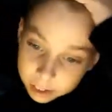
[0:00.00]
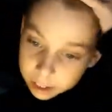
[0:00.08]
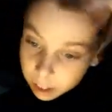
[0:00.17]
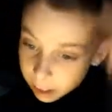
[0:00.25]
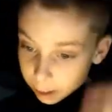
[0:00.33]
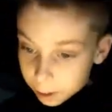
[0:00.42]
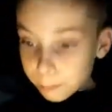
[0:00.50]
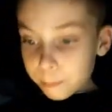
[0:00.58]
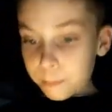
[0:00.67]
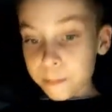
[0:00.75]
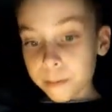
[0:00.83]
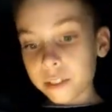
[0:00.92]
The
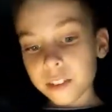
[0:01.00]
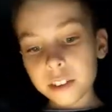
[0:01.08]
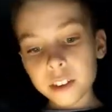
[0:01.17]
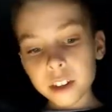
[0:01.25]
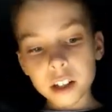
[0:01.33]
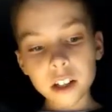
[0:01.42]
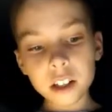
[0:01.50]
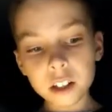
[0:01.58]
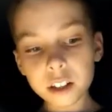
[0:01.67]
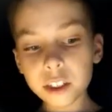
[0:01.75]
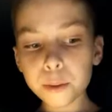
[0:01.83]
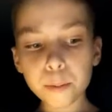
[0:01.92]

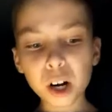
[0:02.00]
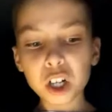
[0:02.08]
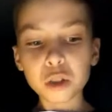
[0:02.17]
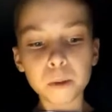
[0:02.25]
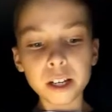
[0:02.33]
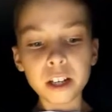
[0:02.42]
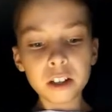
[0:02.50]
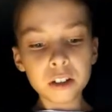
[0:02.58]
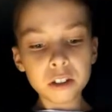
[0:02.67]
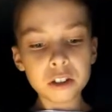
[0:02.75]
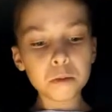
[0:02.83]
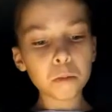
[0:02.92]
brush we
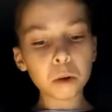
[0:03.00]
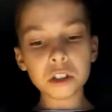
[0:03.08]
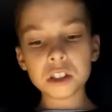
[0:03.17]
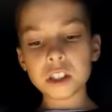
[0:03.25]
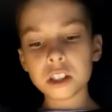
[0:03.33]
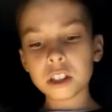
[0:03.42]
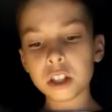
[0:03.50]
used was